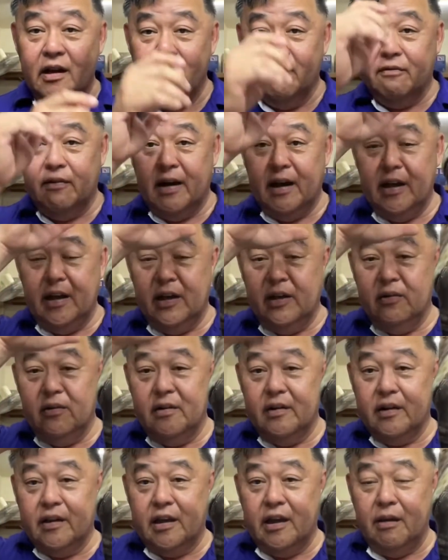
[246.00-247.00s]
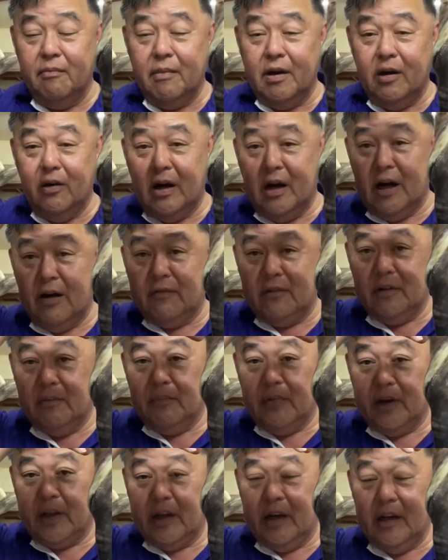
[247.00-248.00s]
the fire came up after
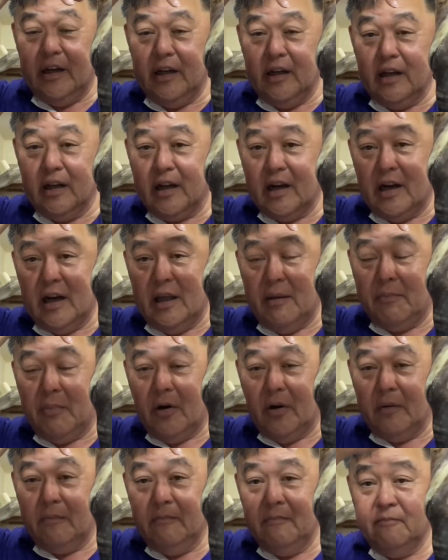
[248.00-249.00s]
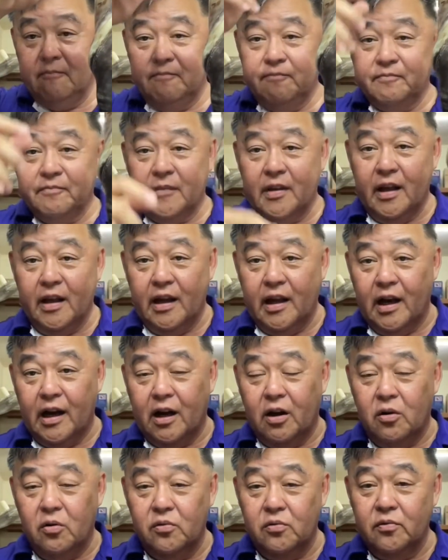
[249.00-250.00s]
breaking the clay pot, and
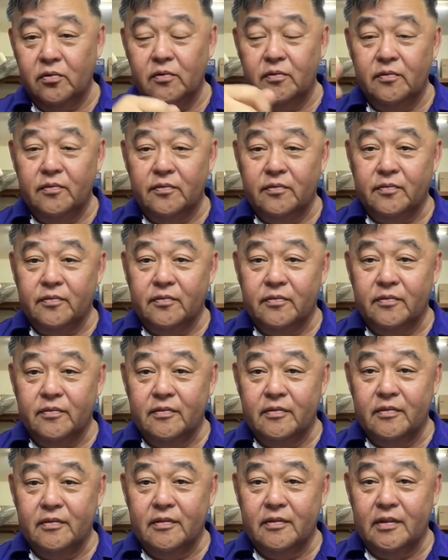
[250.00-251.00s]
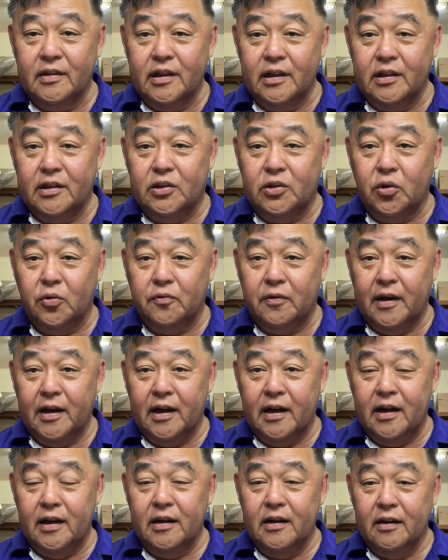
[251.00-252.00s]
how the
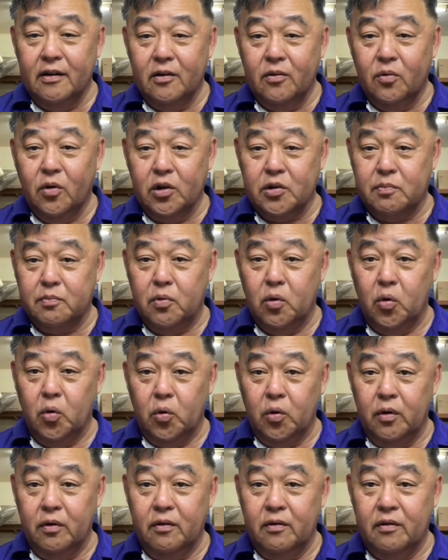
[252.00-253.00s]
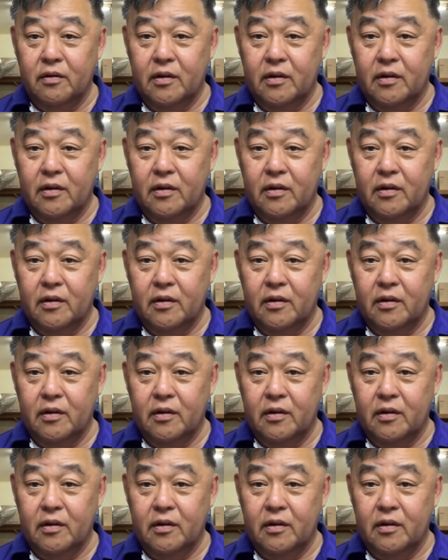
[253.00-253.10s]
shofar was blown.